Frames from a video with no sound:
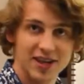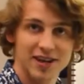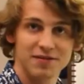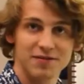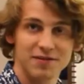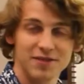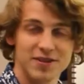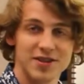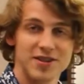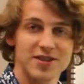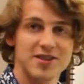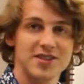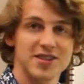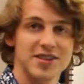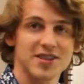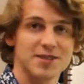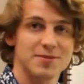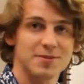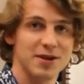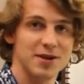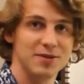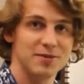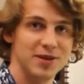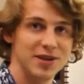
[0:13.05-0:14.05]
and for this
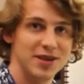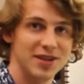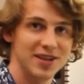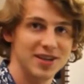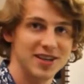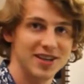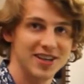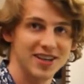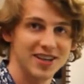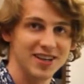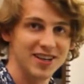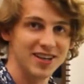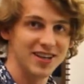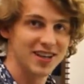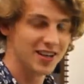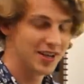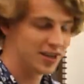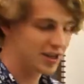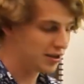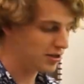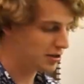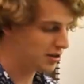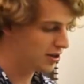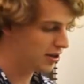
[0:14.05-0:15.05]
experiment
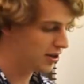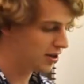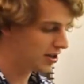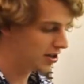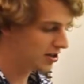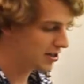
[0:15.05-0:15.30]
or